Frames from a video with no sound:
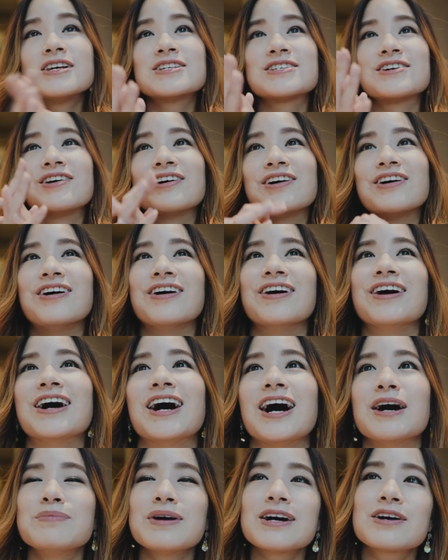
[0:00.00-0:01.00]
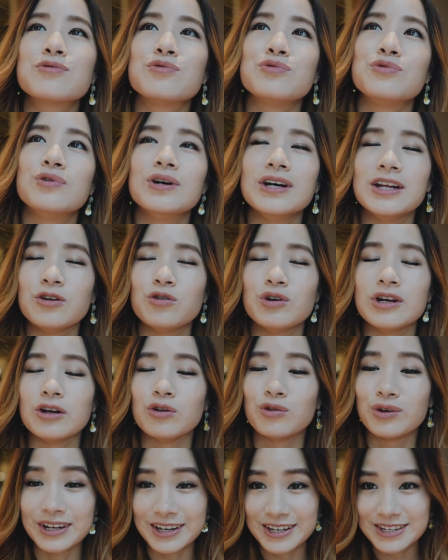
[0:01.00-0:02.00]
So I'm like really,
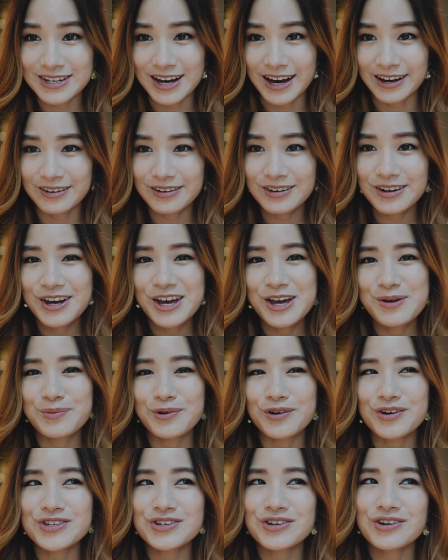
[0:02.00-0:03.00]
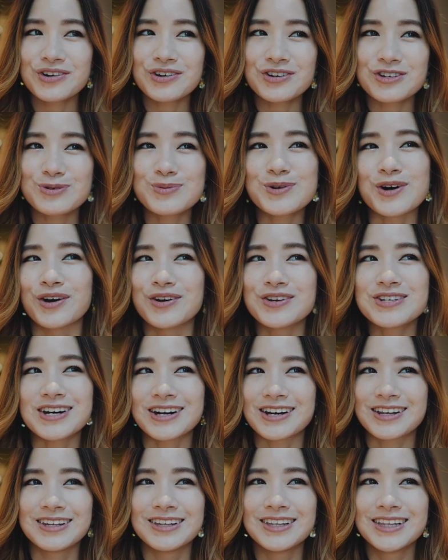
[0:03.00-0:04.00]
really, really excited. But also, to be honest,
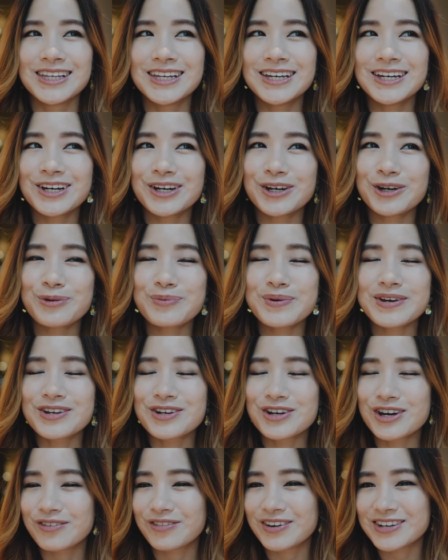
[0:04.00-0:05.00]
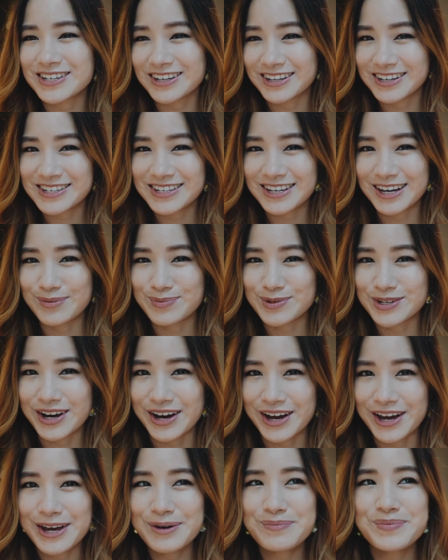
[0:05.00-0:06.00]
like a little bit nervous at the same
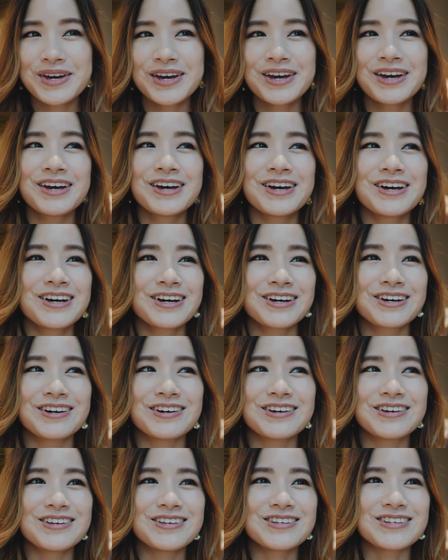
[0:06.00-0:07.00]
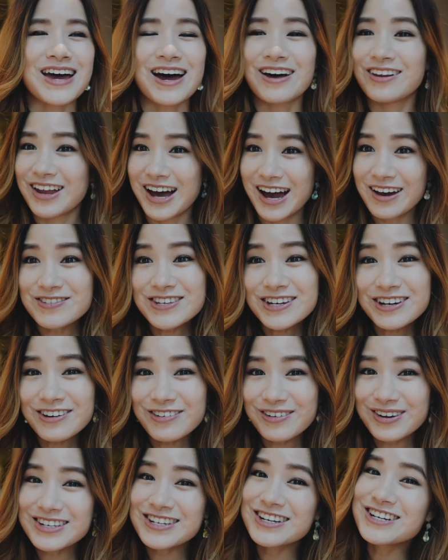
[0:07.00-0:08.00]
time, because our lives are
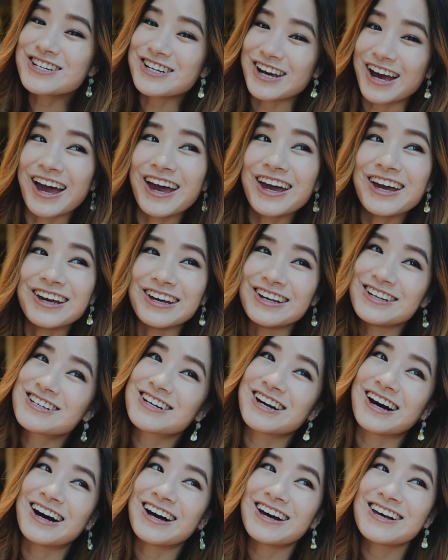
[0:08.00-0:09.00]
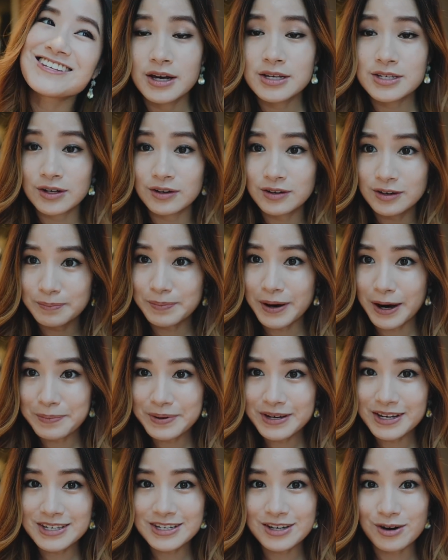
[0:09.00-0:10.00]
going to change, guys. So the
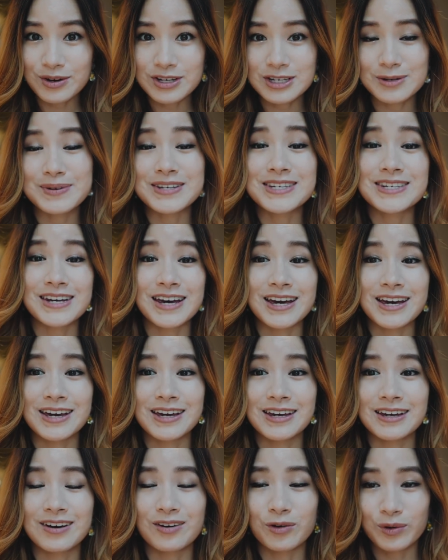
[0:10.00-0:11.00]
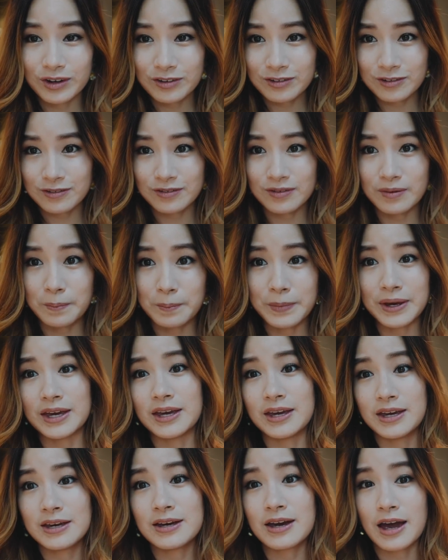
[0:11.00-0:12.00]
puppy is going to be staying with
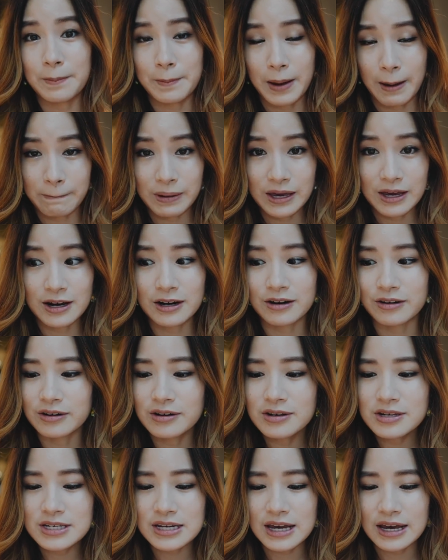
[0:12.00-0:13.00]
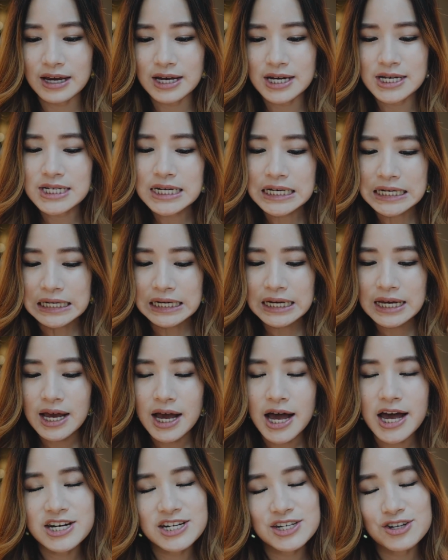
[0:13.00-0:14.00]
me and my parents. And
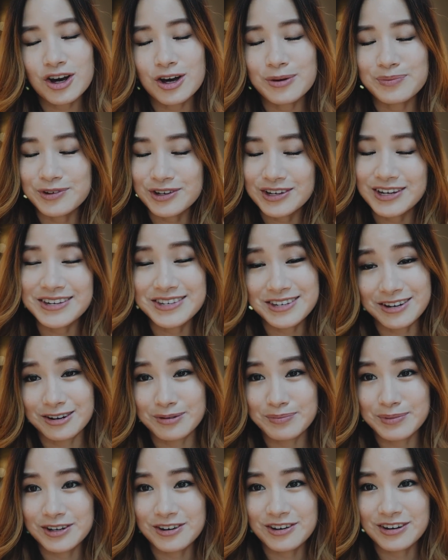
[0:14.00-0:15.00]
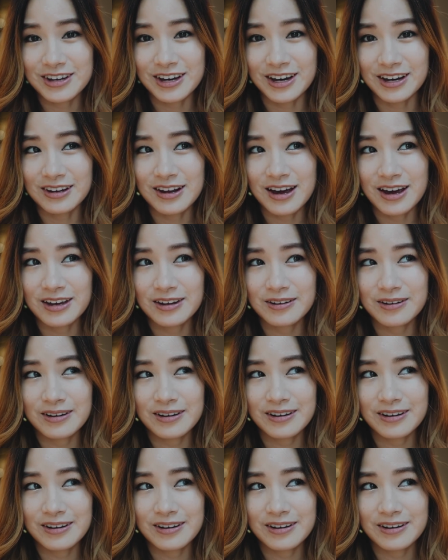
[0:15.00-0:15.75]
I just hope Yuki's going to be okay. Like,